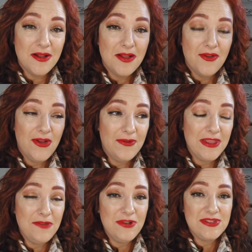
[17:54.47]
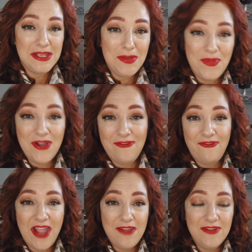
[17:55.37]
It was like about
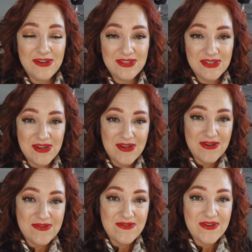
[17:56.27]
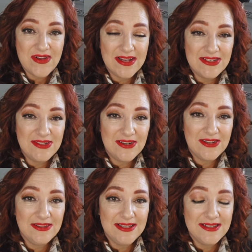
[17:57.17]
5 years ago, I
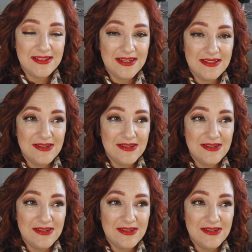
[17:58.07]
started listening.